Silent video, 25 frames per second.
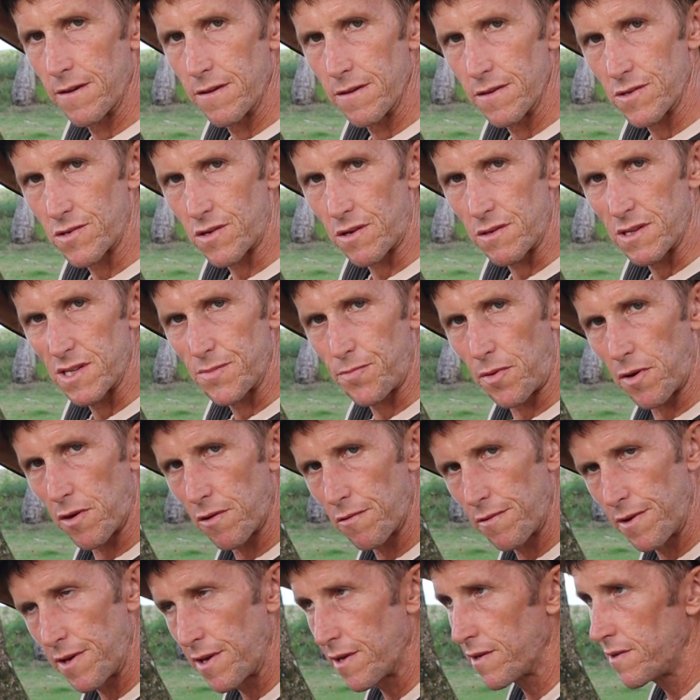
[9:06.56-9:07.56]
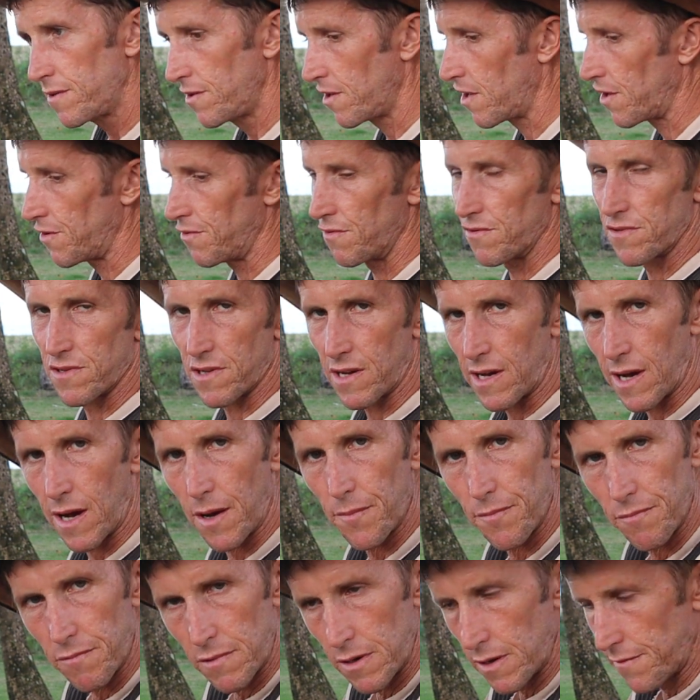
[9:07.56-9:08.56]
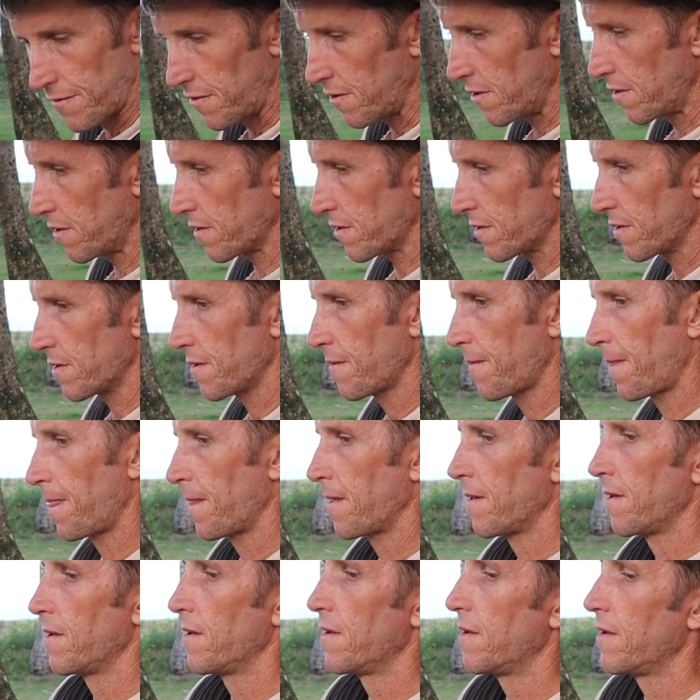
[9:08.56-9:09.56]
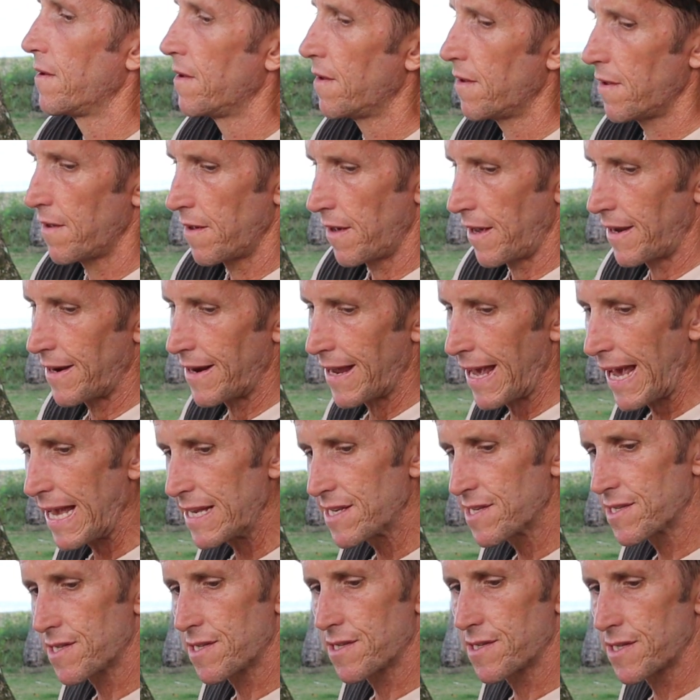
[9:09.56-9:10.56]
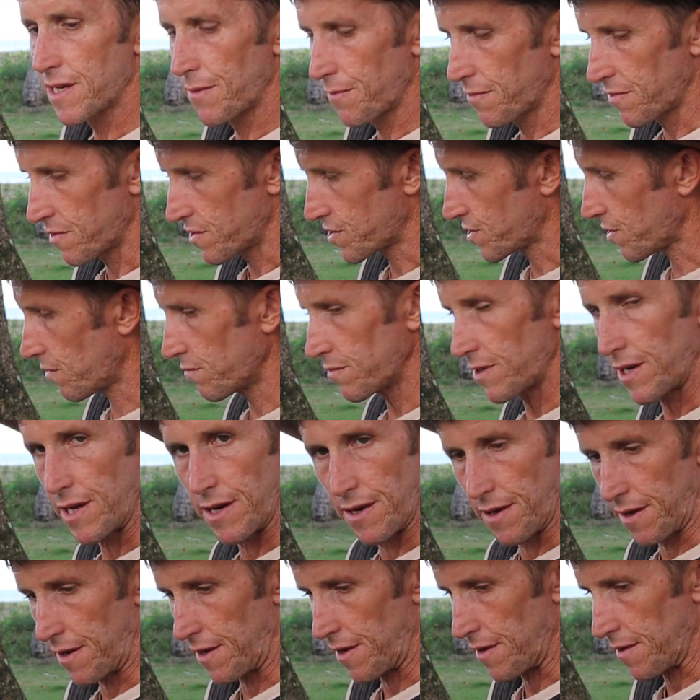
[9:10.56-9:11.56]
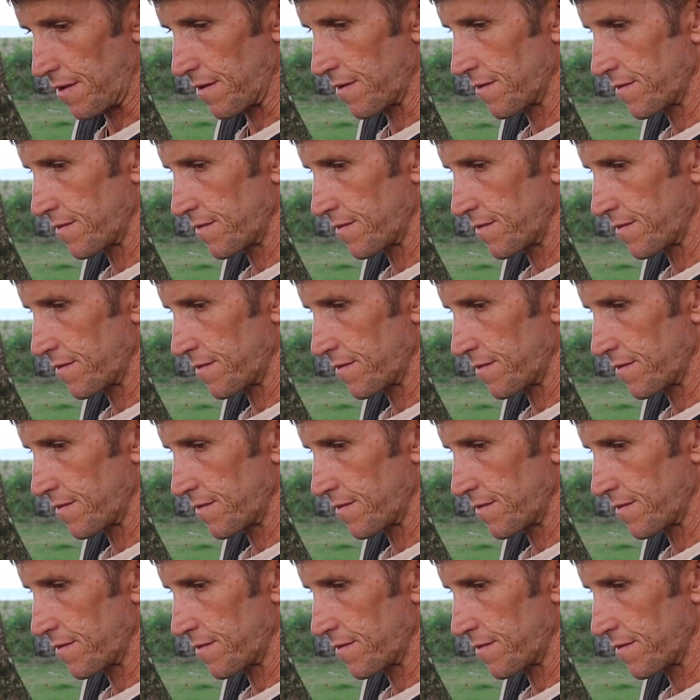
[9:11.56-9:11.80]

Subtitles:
it's got this bottle here, you can use a cup, whatever you got, and add some of the salt in there.